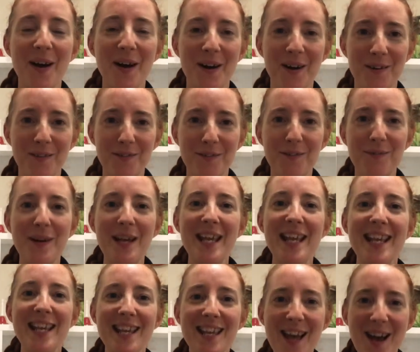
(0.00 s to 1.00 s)
Off
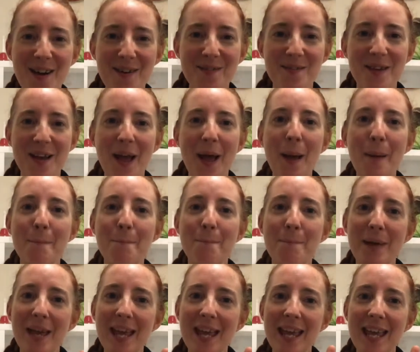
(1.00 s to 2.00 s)
we go.
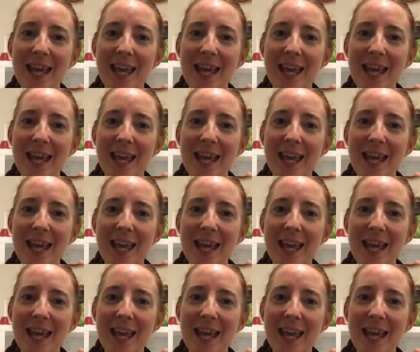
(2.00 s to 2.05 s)
Bee,